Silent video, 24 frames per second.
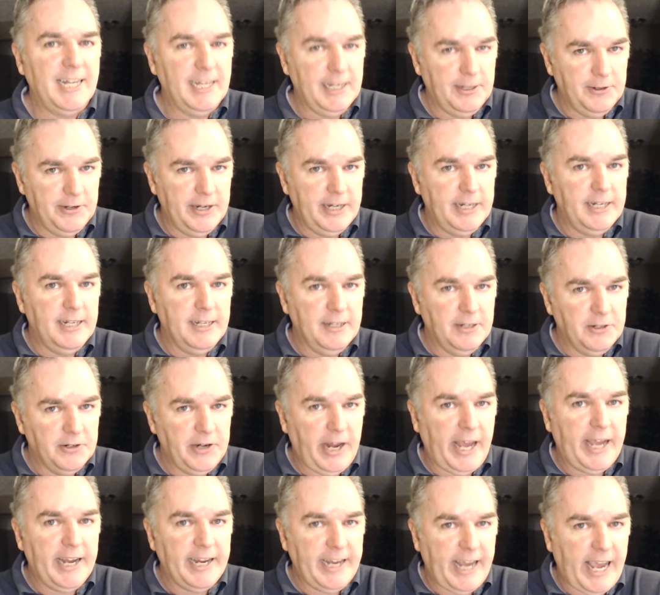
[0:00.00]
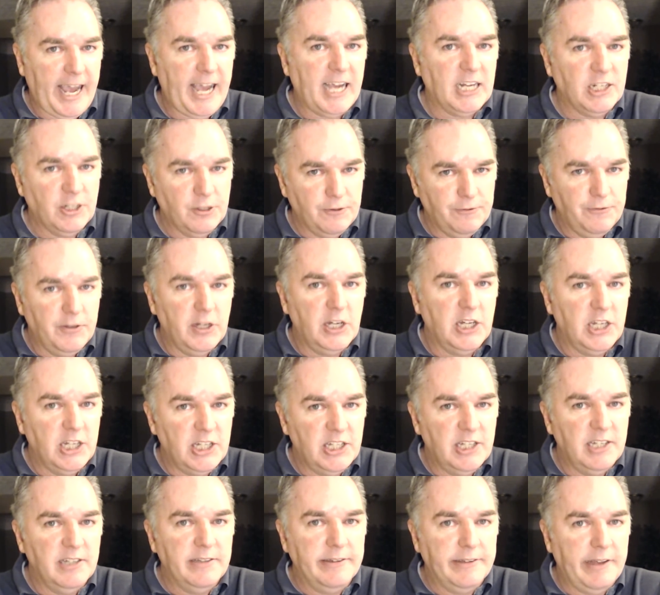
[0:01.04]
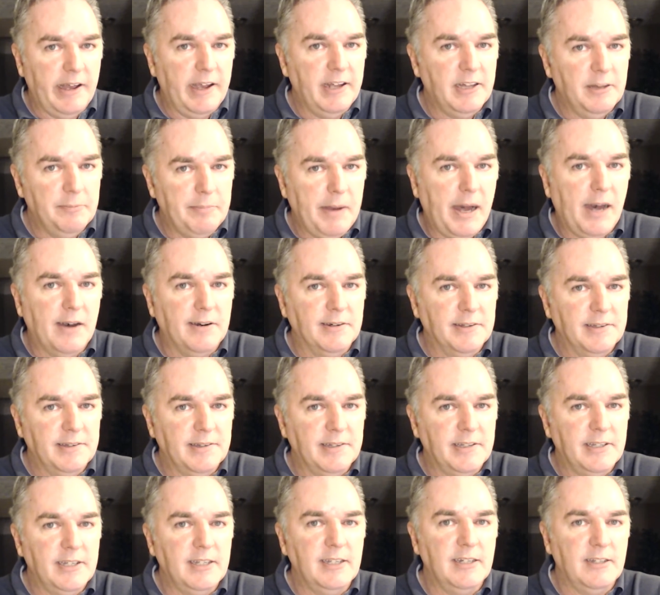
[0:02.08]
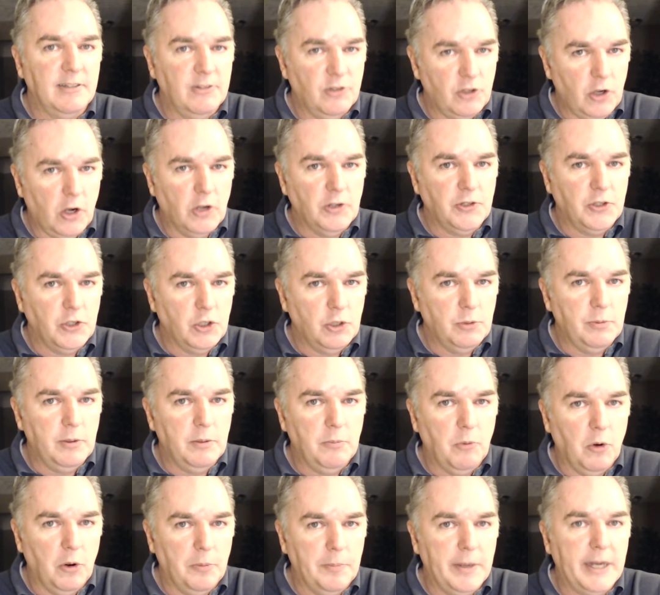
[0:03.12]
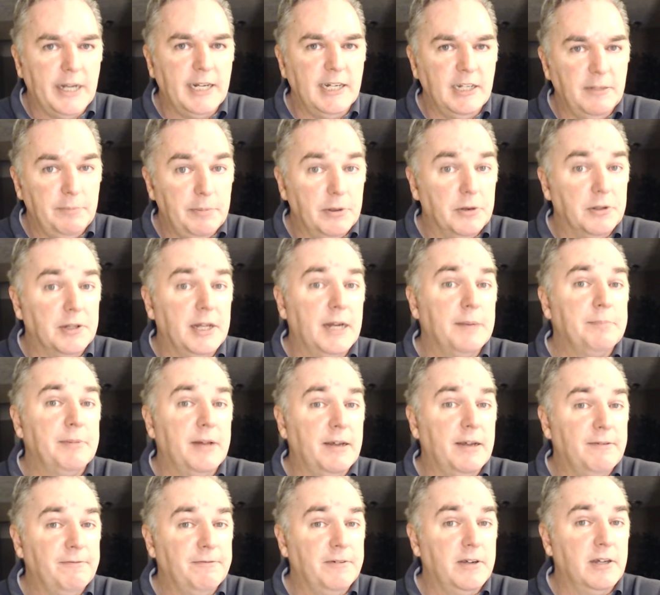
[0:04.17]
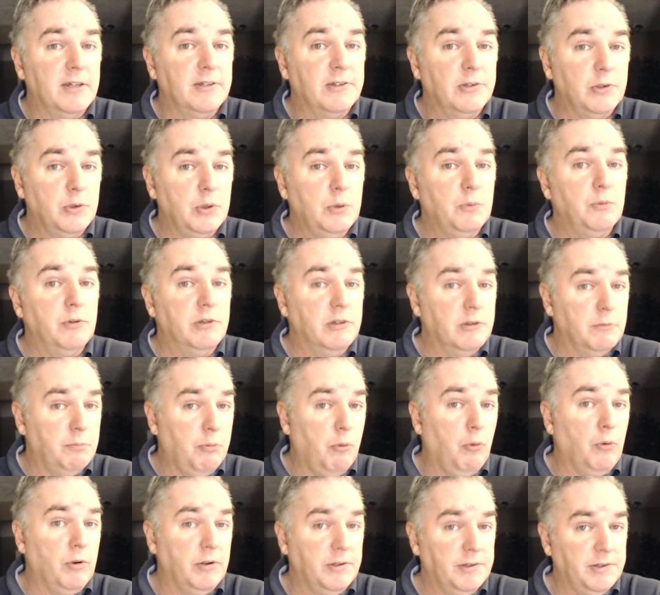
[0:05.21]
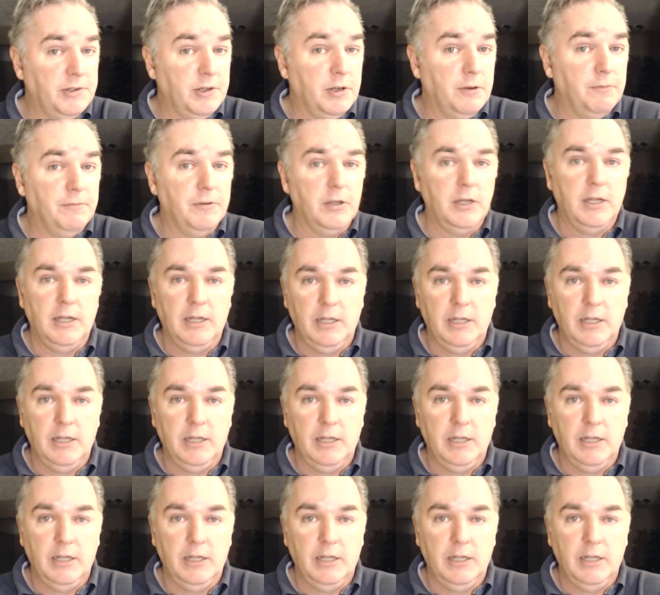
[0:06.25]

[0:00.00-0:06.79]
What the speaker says: they created a cash fund inside the policy and charged you a little bit more money to build up that fund so it would support itself